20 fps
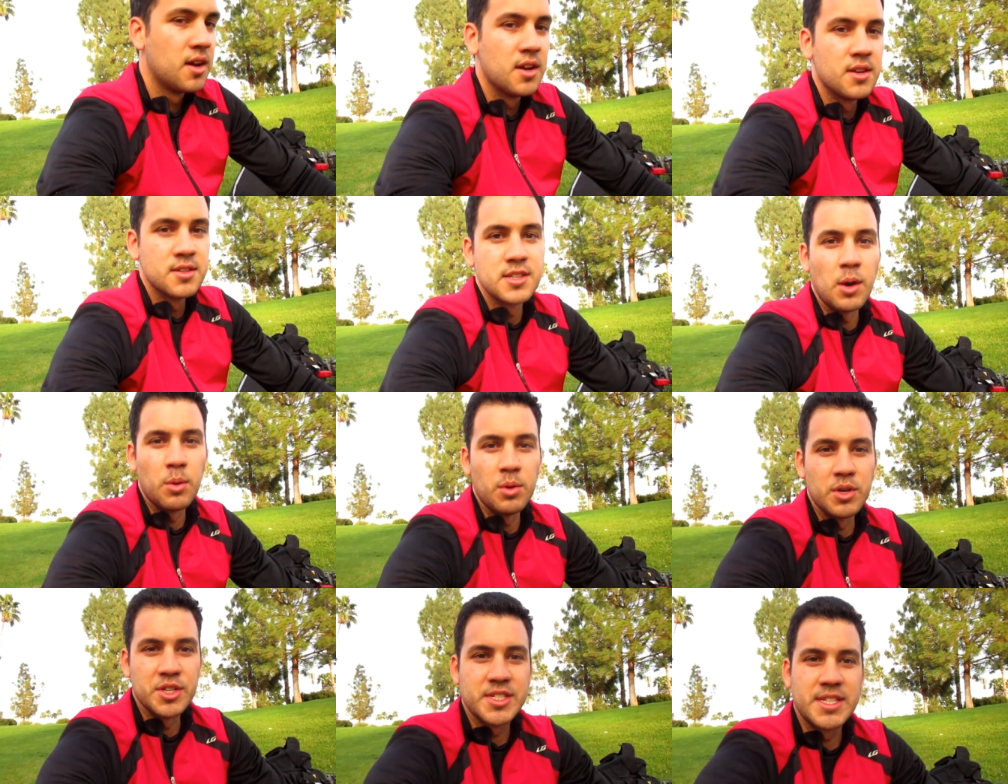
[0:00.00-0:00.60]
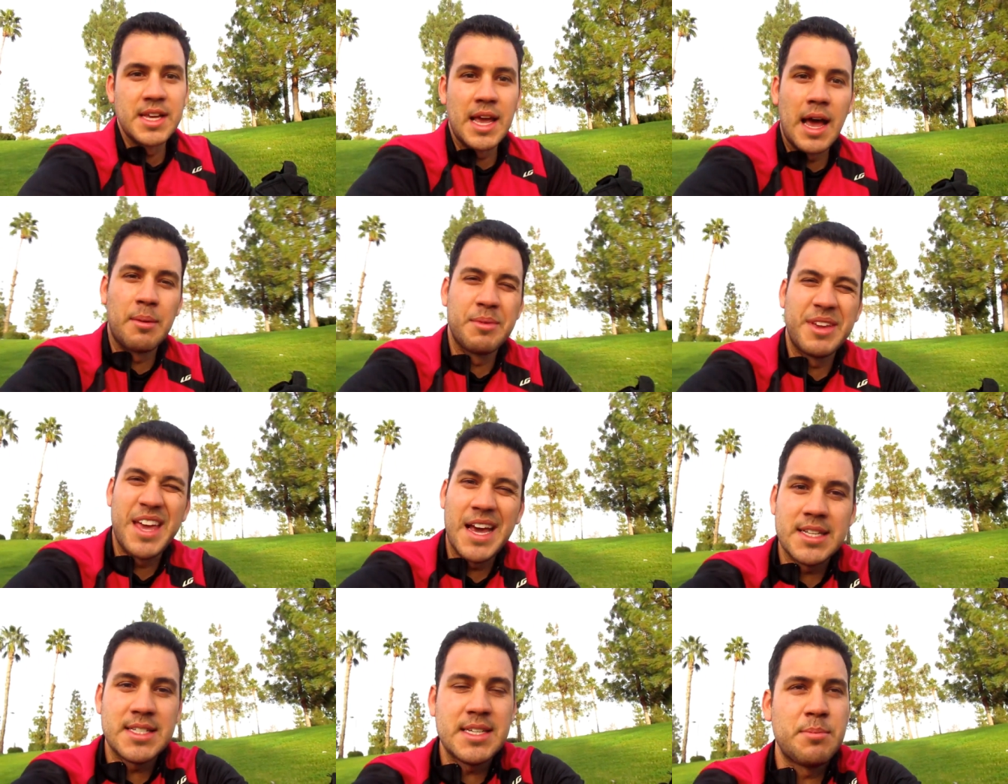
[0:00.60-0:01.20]
So we'll see. I'm
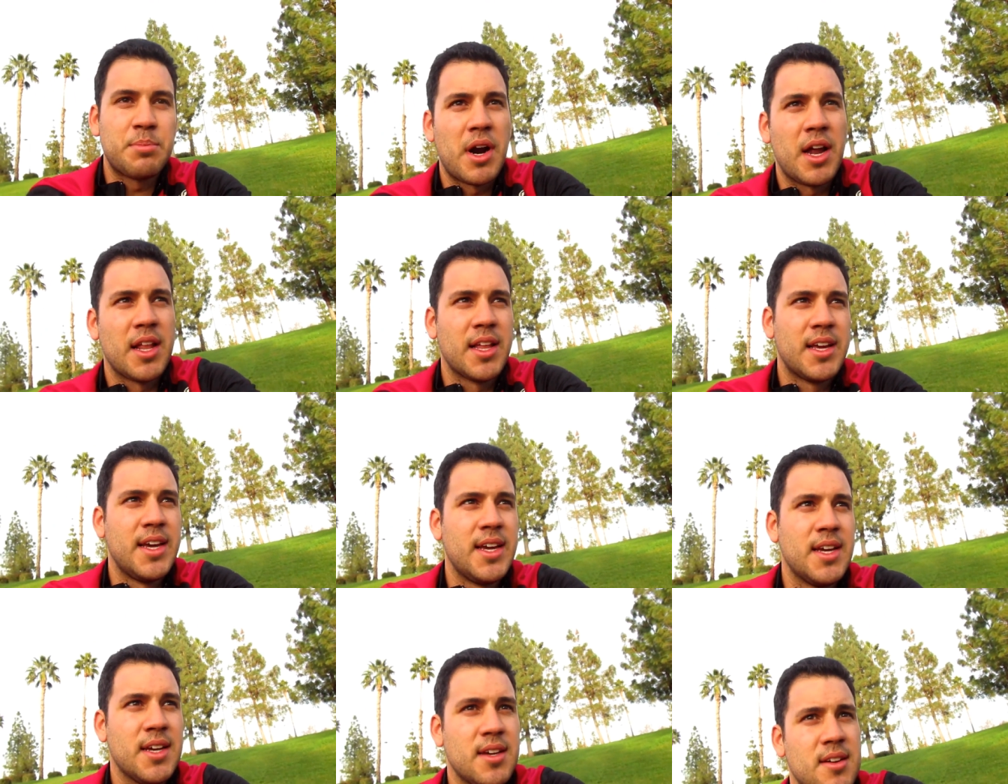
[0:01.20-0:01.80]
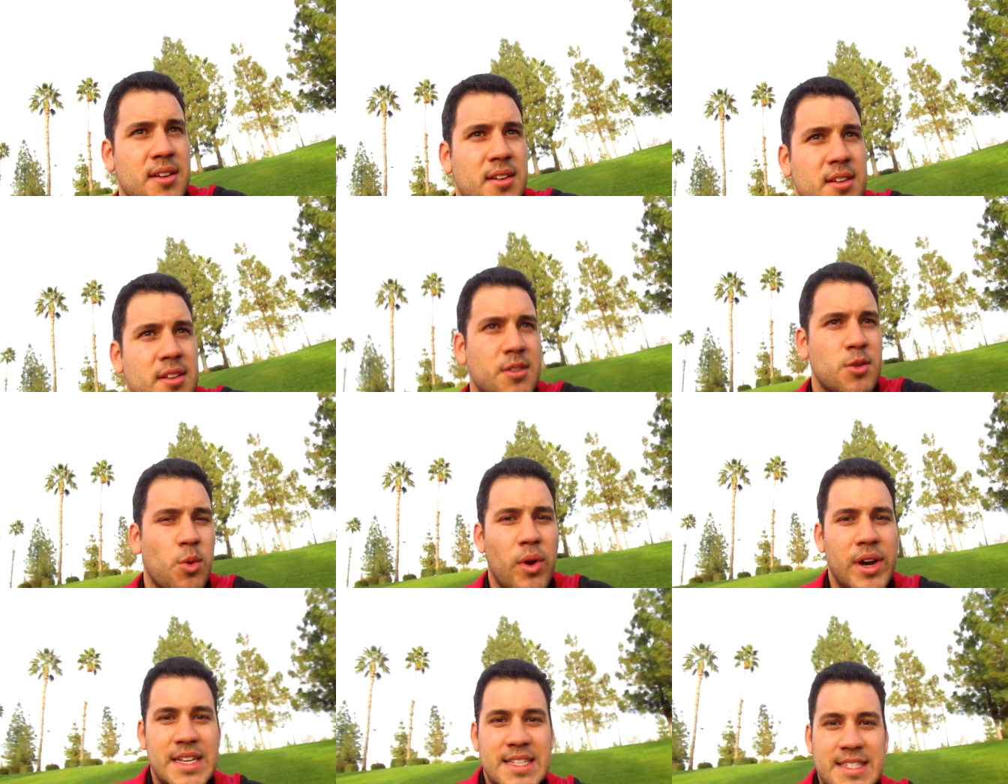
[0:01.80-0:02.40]
guessing probably
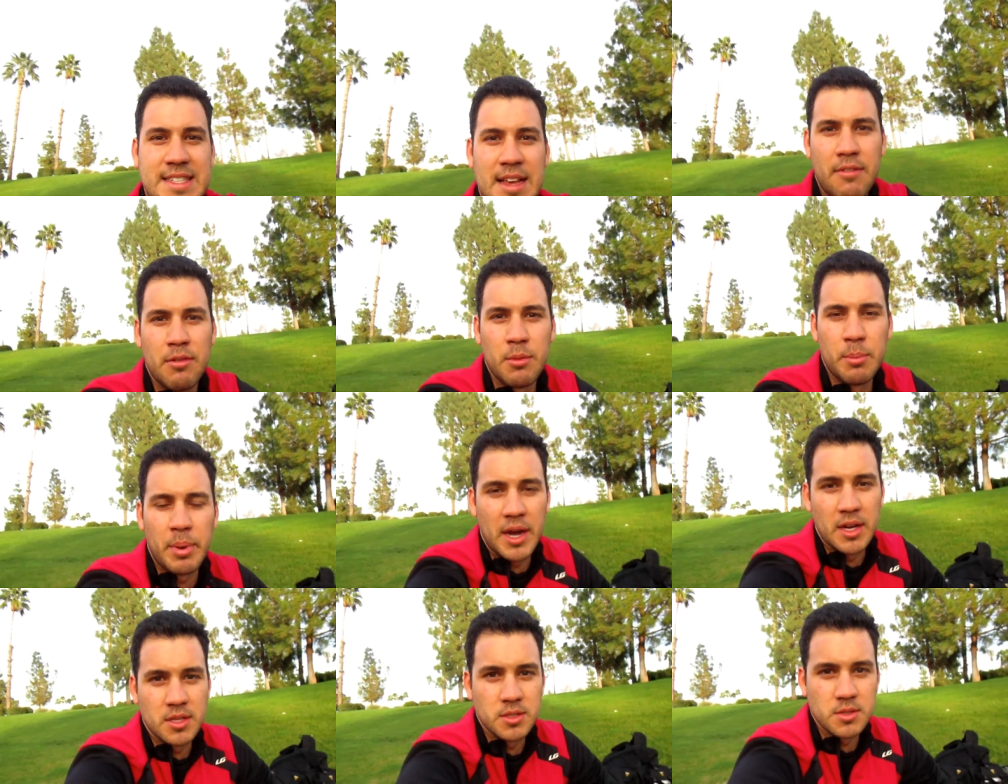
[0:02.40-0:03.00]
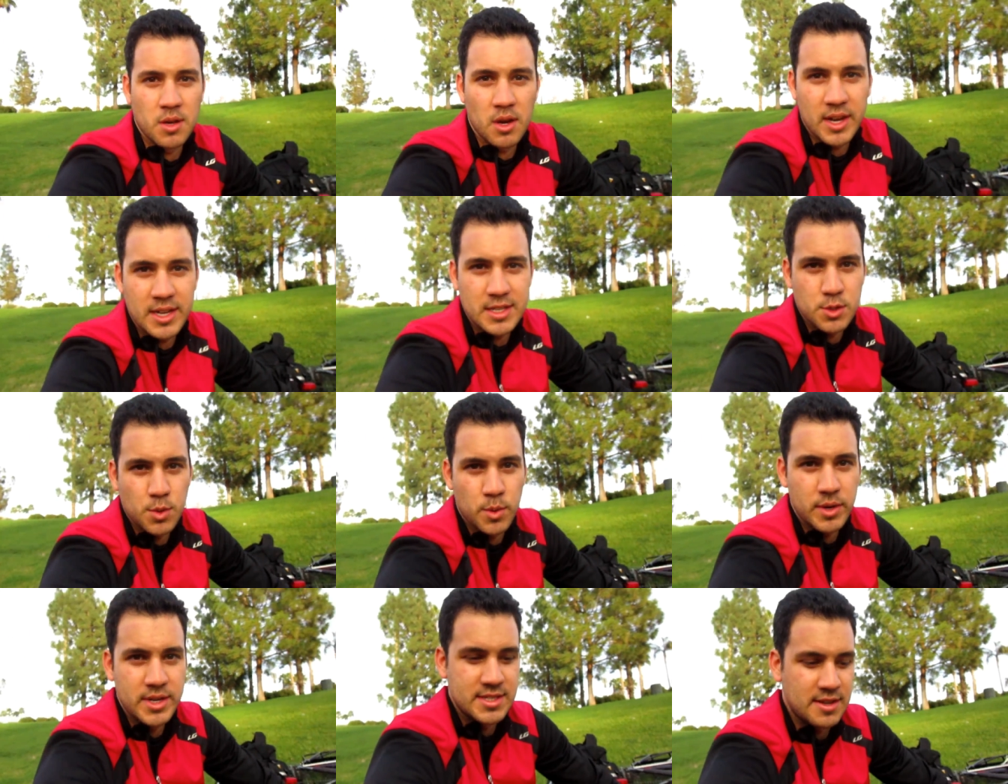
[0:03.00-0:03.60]
27 pounds. I'll guess
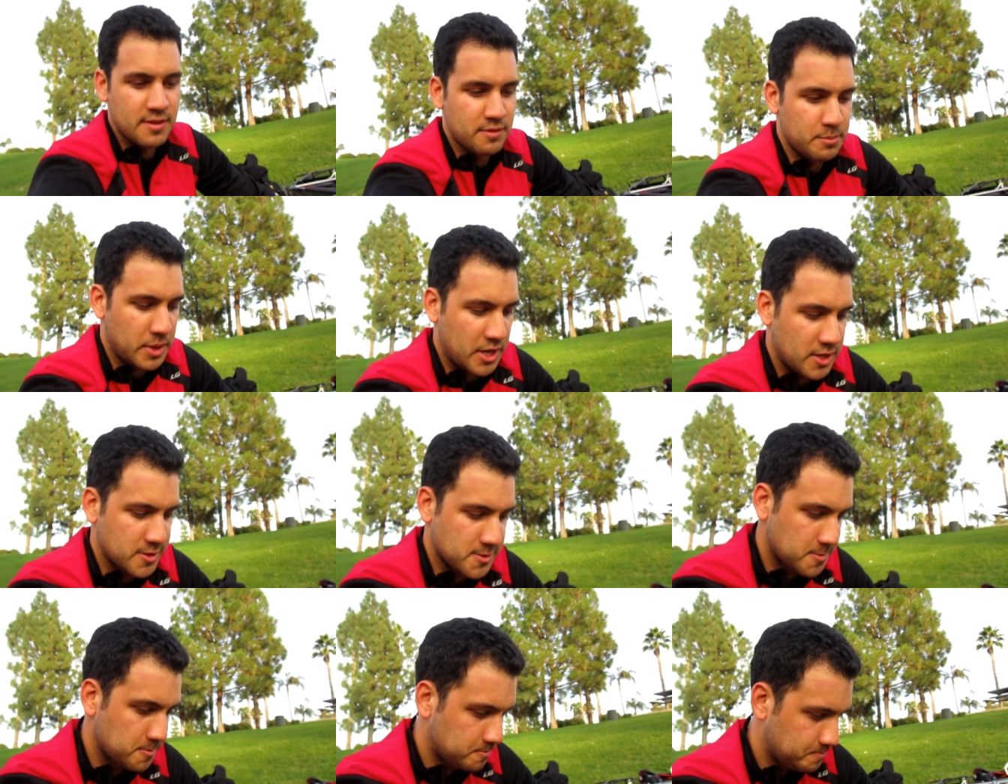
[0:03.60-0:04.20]
27 pounds.